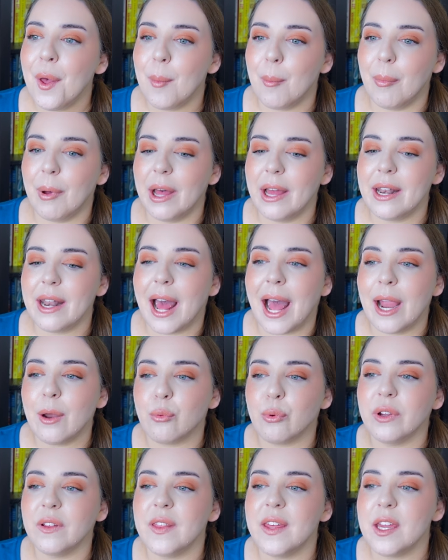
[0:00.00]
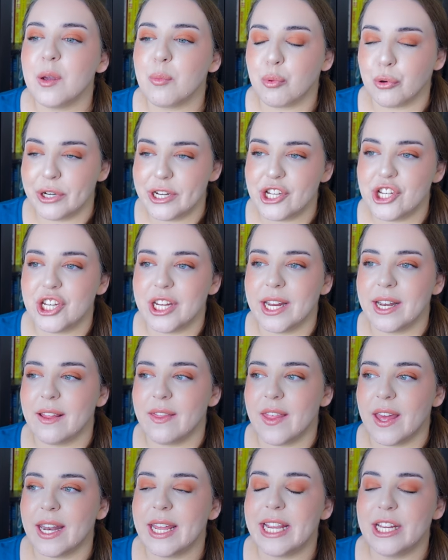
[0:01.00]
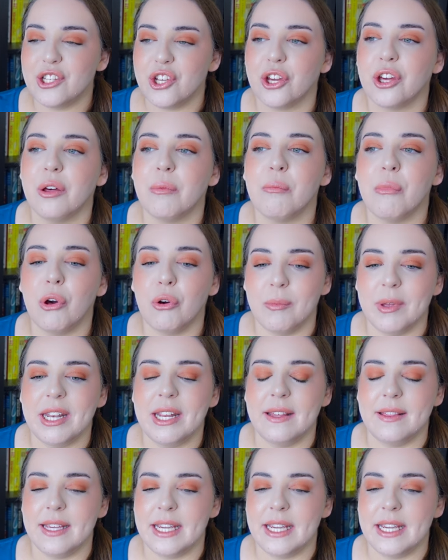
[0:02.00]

But I really appreciated that he took a moment in